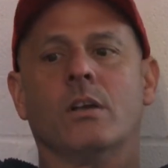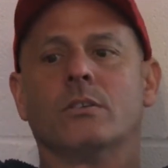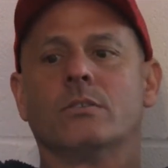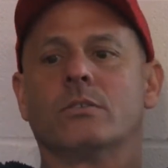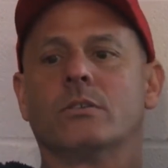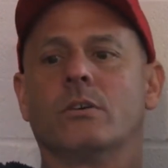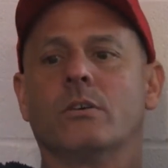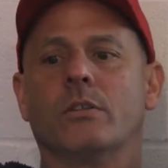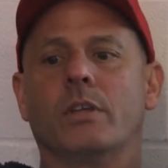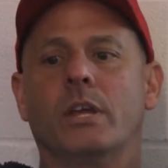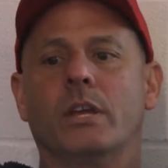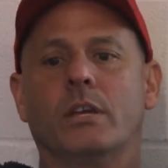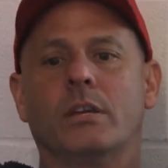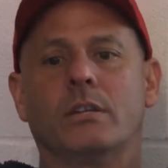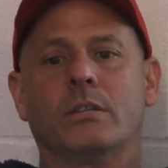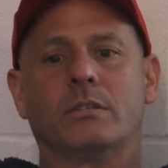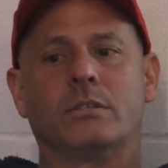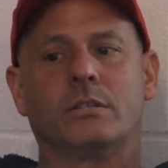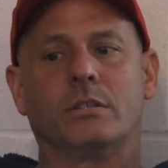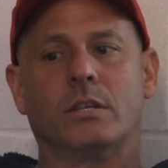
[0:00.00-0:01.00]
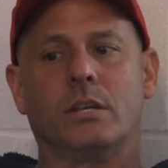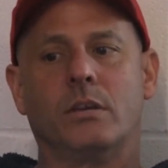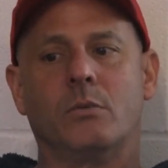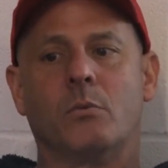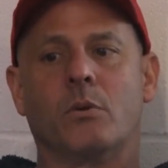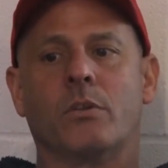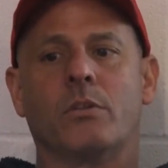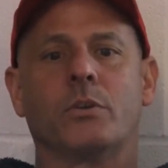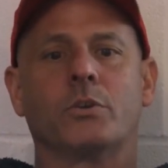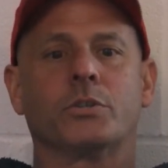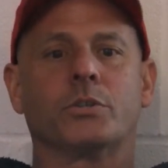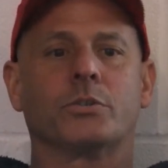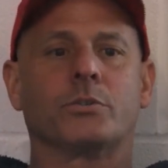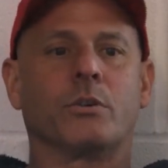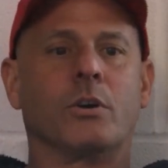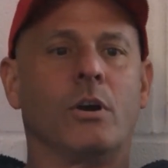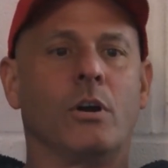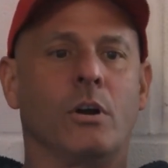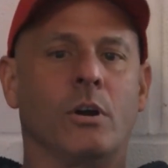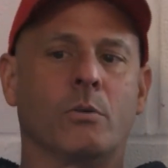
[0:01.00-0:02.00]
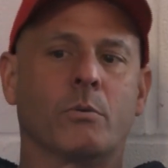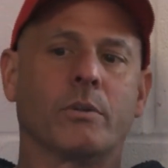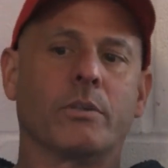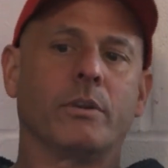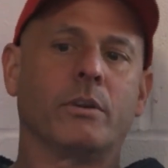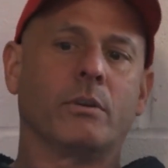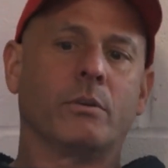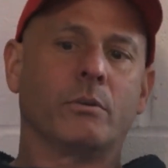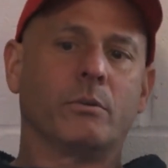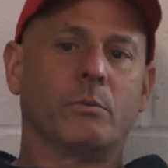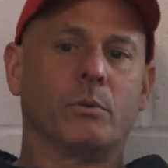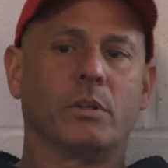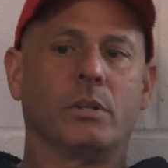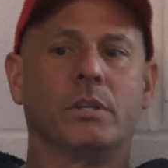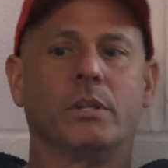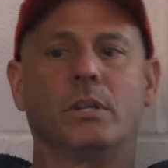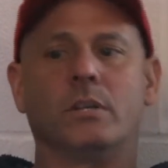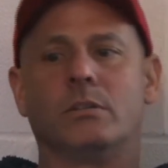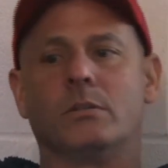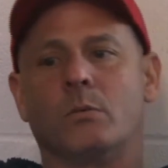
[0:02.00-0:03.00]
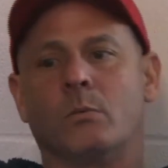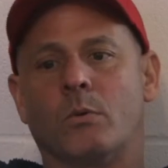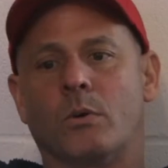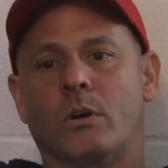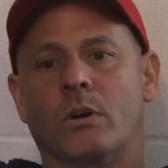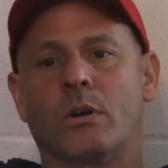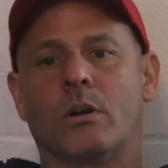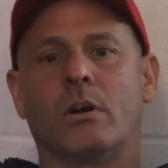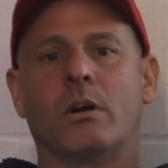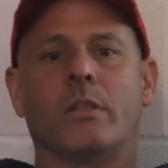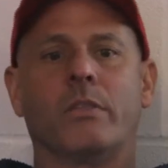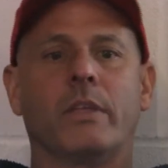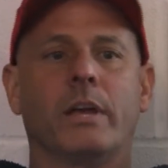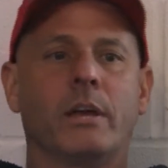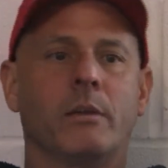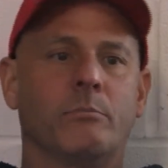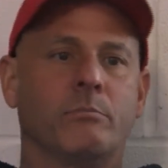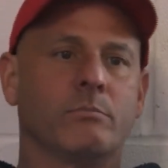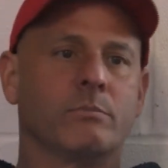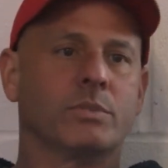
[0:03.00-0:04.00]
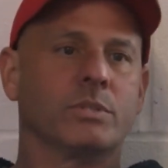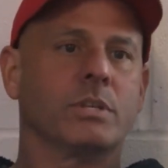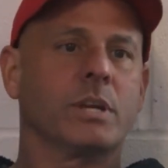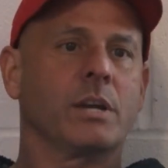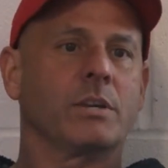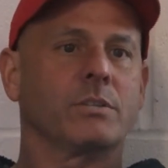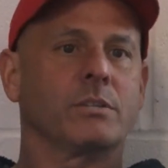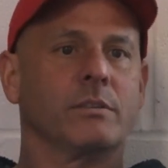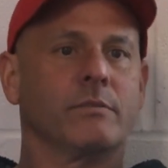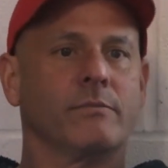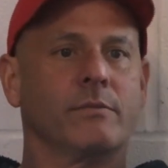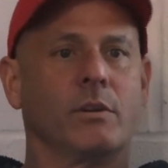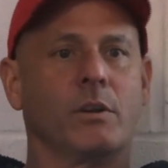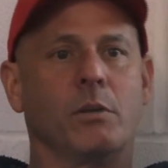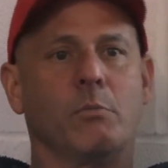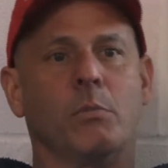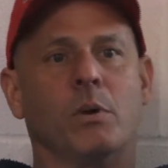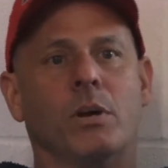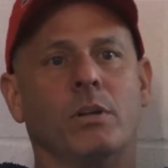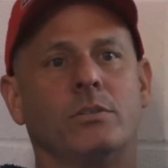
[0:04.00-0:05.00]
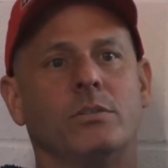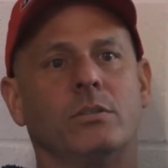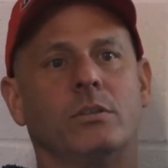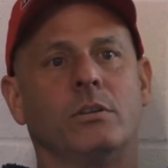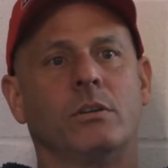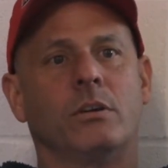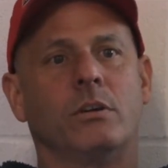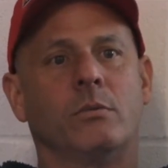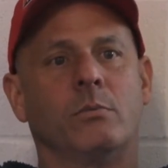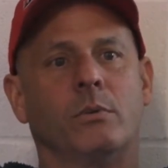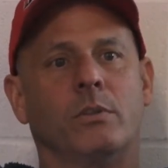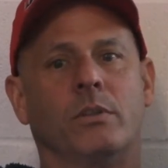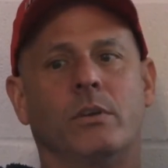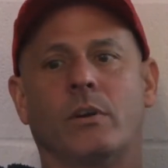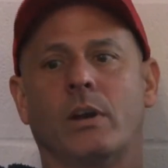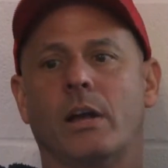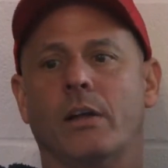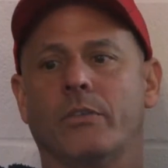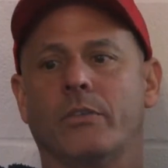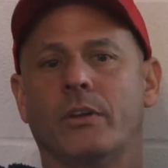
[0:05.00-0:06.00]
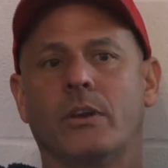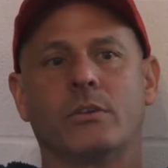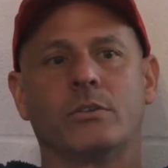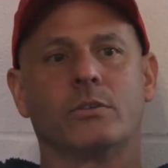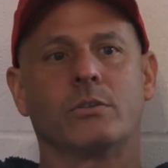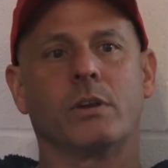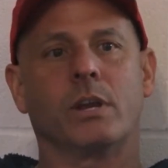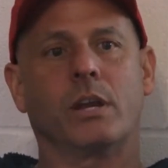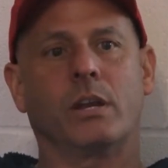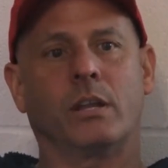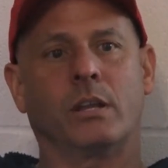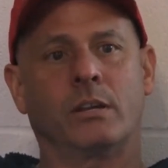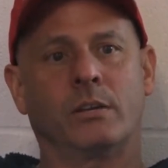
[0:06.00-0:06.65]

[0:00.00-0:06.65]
So they can see where they're strong, where they don't really need to work on that section very much, you know, when they're out there training.